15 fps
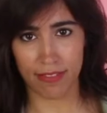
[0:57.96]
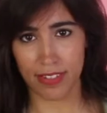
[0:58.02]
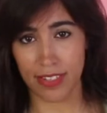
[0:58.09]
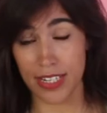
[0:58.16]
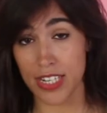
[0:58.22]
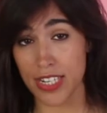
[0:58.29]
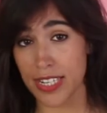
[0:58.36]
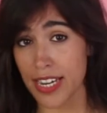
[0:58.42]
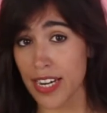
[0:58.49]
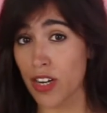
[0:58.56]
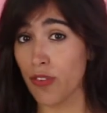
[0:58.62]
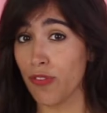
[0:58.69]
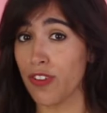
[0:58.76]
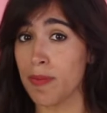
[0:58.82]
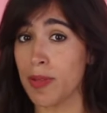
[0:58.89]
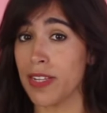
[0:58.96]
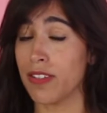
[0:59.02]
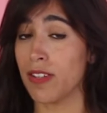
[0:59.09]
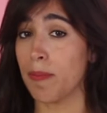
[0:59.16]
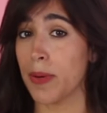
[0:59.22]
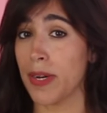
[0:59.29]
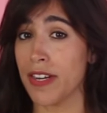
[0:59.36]
The share of female
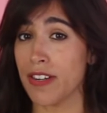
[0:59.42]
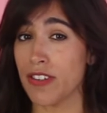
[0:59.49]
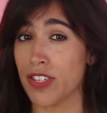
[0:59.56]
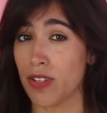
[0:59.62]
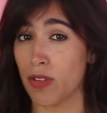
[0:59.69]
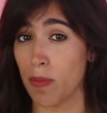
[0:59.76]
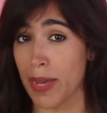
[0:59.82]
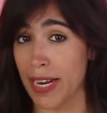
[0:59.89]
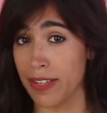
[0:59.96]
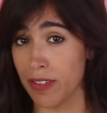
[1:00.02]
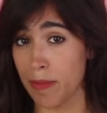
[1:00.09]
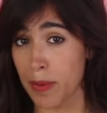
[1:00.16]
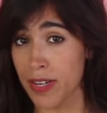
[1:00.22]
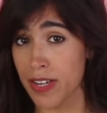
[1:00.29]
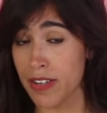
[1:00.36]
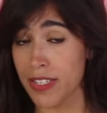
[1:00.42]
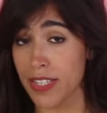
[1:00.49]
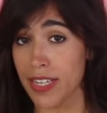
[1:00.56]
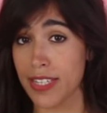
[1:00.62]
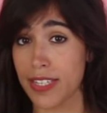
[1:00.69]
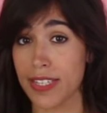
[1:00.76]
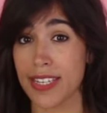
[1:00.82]
entrepreneurs to male entrepreneurs
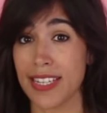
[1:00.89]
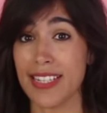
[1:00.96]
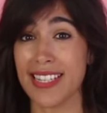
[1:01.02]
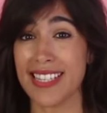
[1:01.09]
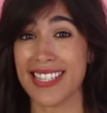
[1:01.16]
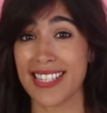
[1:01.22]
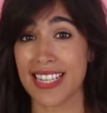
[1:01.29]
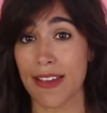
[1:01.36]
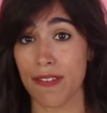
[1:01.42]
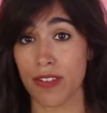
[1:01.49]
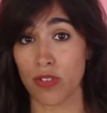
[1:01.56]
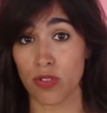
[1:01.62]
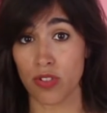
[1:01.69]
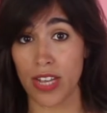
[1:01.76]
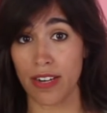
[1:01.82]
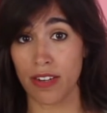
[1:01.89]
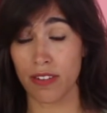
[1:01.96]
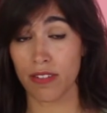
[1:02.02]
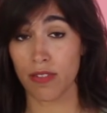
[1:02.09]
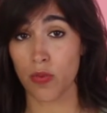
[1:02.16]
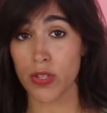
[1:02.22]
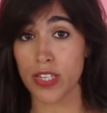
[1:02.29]
is still 7 to 10,
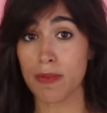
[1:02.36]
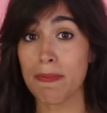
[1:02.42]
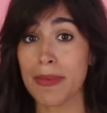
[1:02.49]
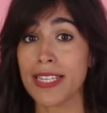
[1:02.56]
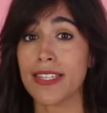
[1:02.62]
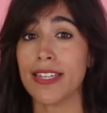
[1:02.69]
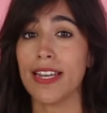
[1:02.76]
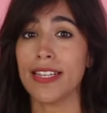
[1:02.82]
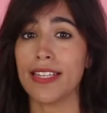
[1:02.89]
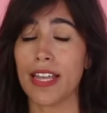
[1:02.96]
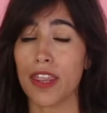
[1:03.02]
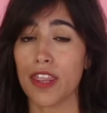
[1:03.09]
which means that